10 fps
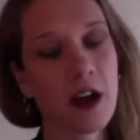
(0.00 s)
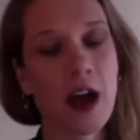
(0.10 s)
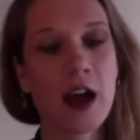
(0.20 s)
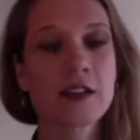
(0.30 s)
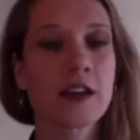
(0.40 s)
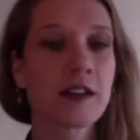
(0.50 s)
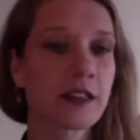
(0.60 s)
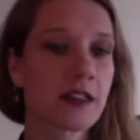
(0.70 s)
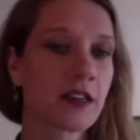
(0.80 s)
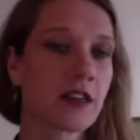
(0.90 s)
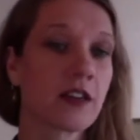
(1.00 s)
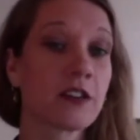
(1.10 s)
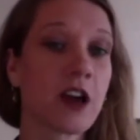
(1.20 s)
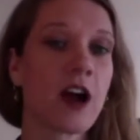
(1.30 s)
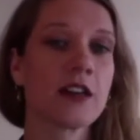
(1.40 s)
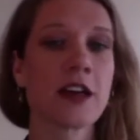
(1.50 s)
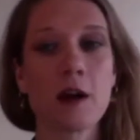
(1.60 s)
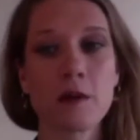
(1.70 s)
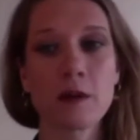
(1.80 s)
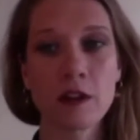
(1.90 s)
Salt Lake City, Utah to
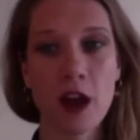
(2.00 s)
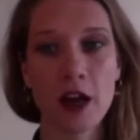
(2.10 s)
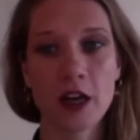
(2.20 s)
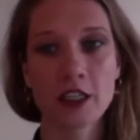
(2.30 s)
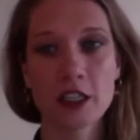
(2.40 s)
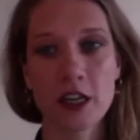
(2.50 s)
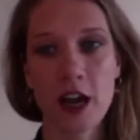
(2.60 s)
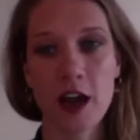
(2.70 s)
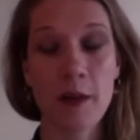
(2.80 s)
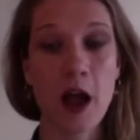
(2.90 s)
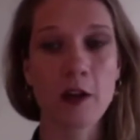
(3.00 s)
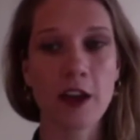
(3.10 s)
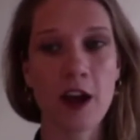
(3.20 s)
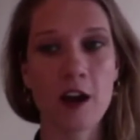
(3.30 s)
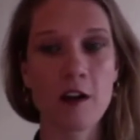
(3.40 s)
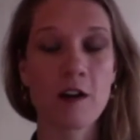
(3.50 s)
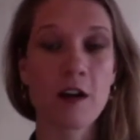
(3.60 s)
help launch healthcare